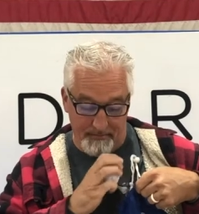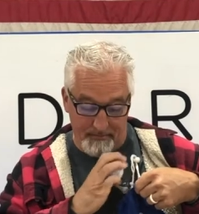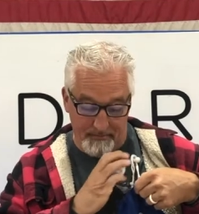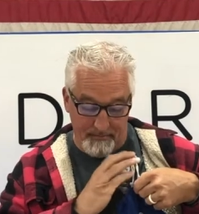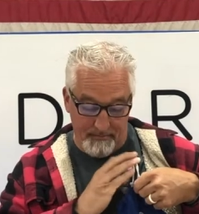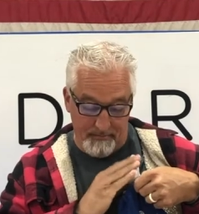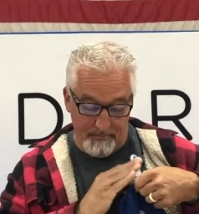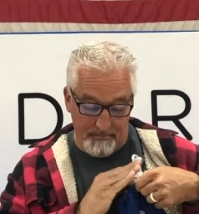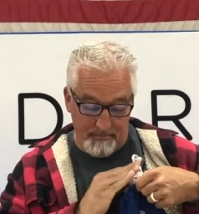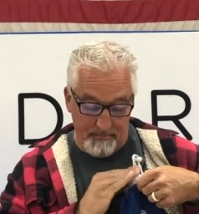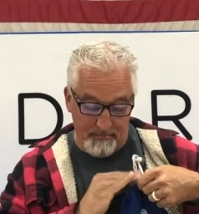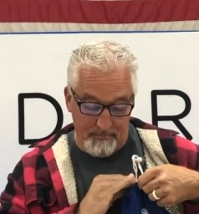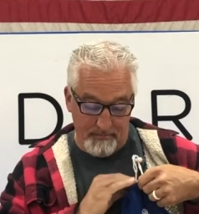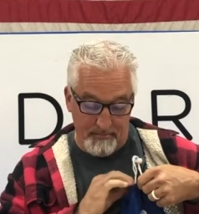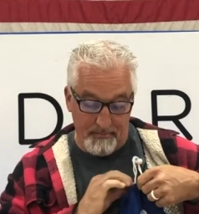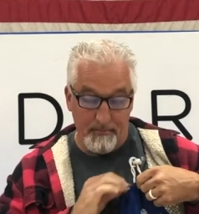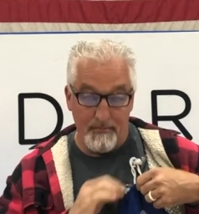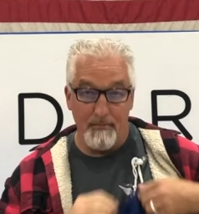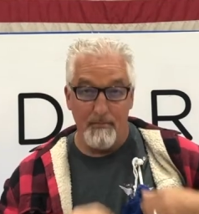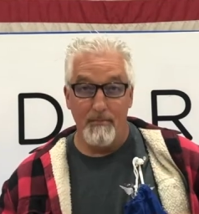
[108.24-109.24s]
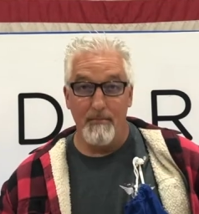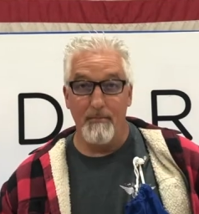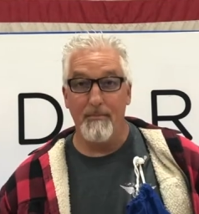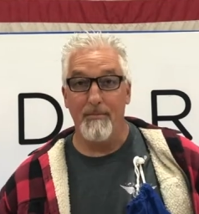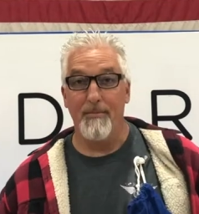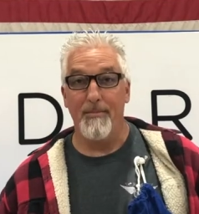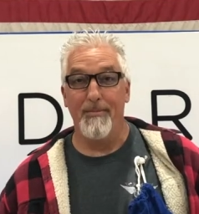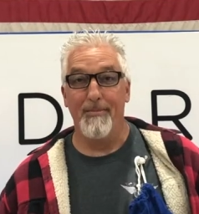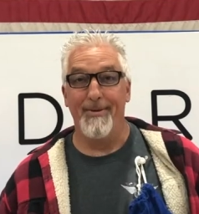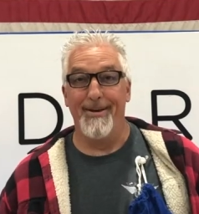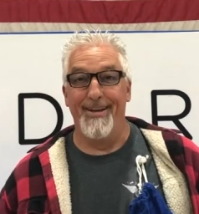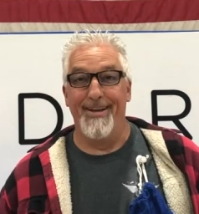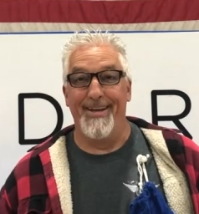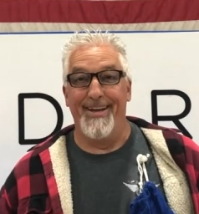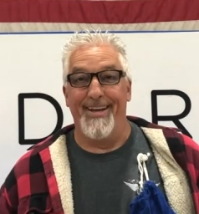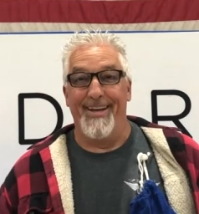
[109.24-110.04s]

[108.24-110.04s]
[no speech]